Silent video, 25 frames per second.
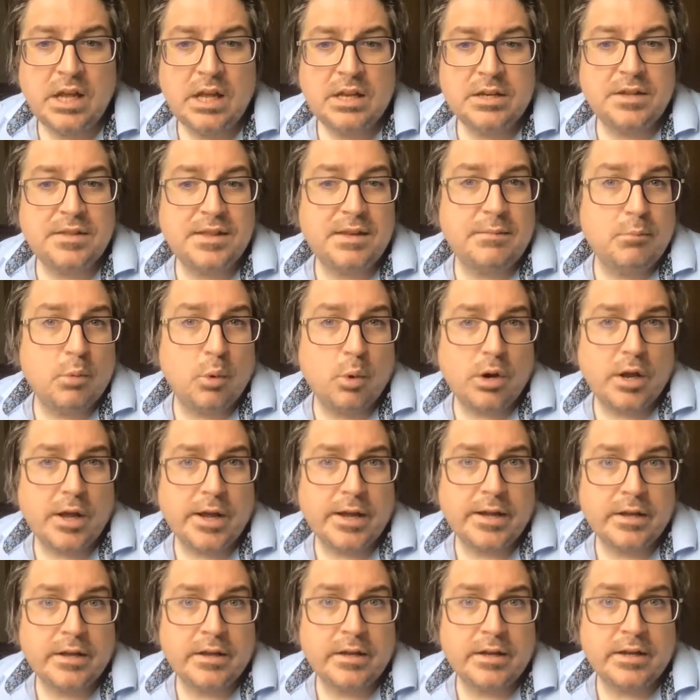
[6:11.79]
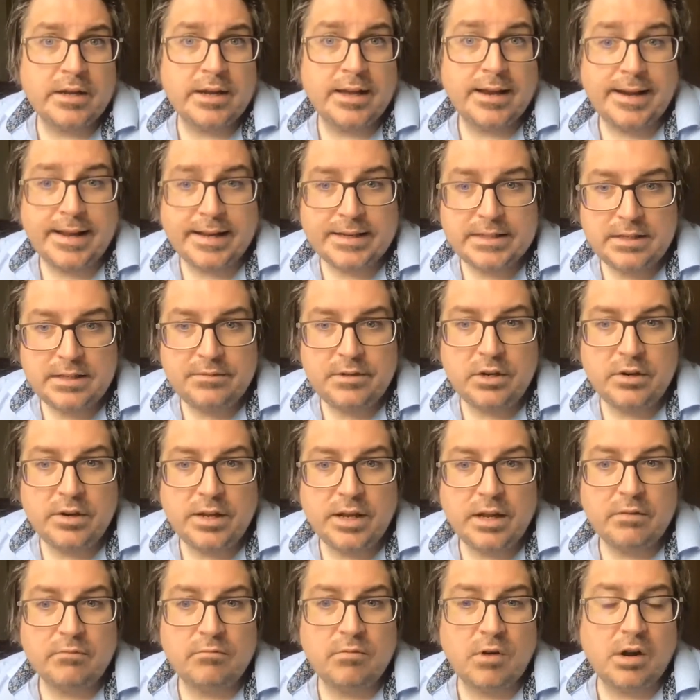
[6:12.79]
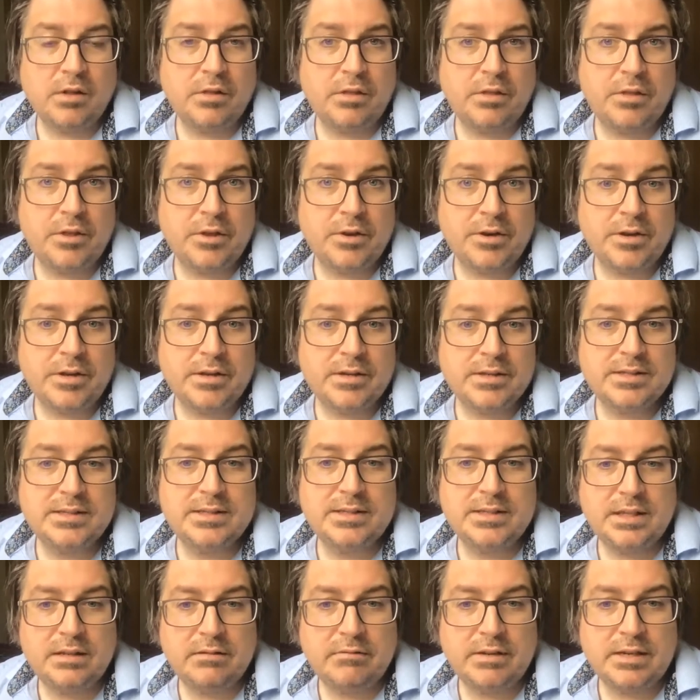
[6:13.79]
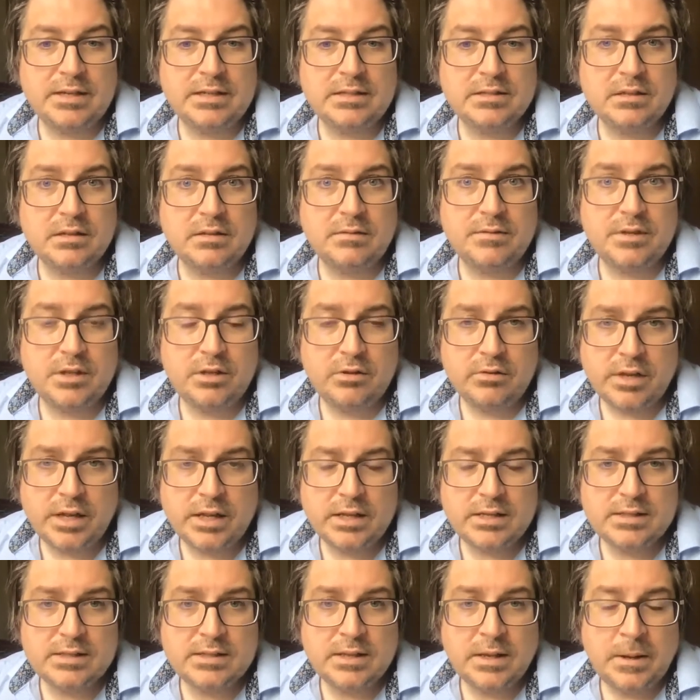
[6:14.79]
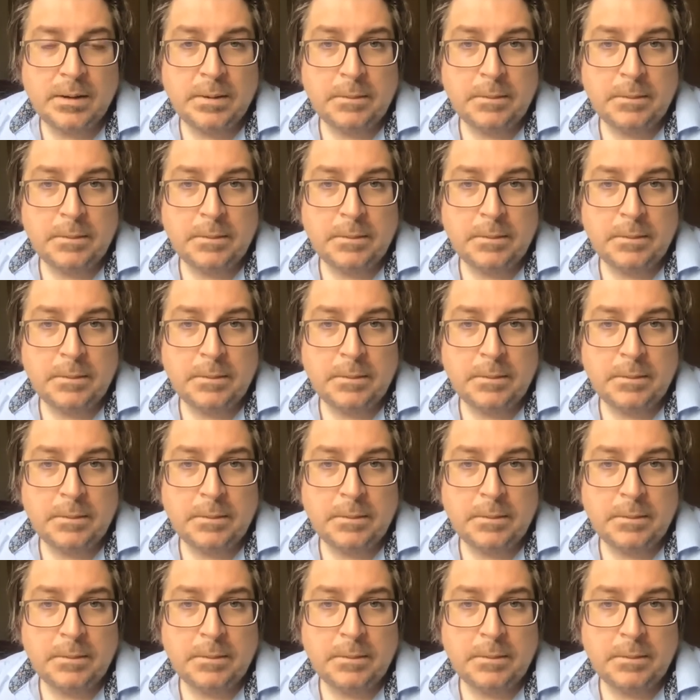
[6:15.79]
to think more like a collective unit rather than a series of units.